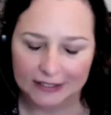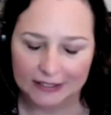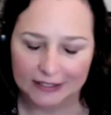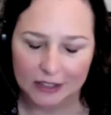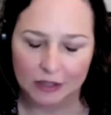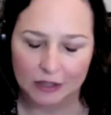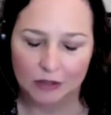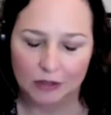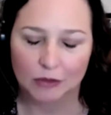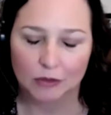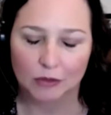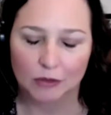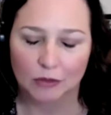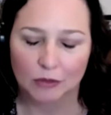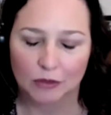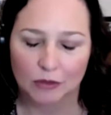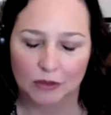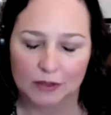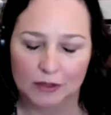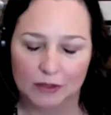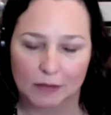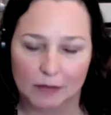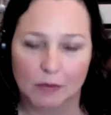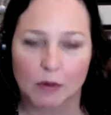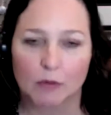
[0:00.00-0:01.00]
to
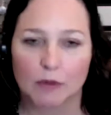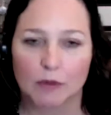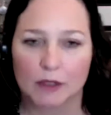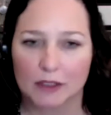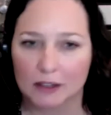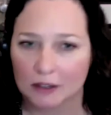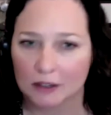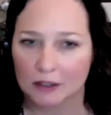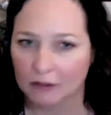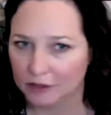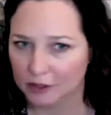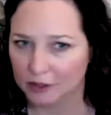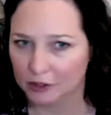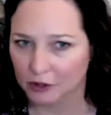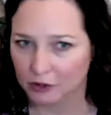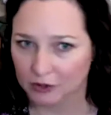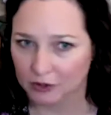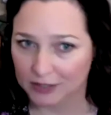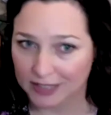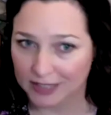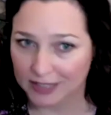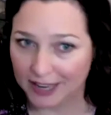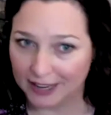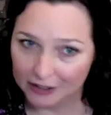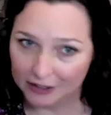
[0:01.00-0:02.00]
someone with an official
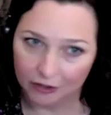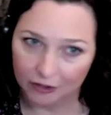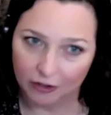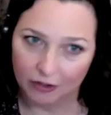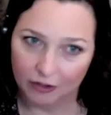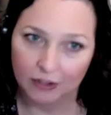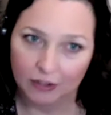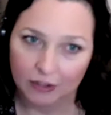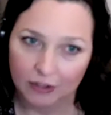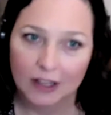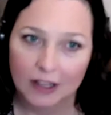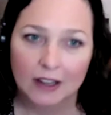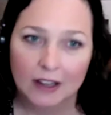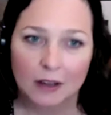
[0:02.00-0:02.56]
title.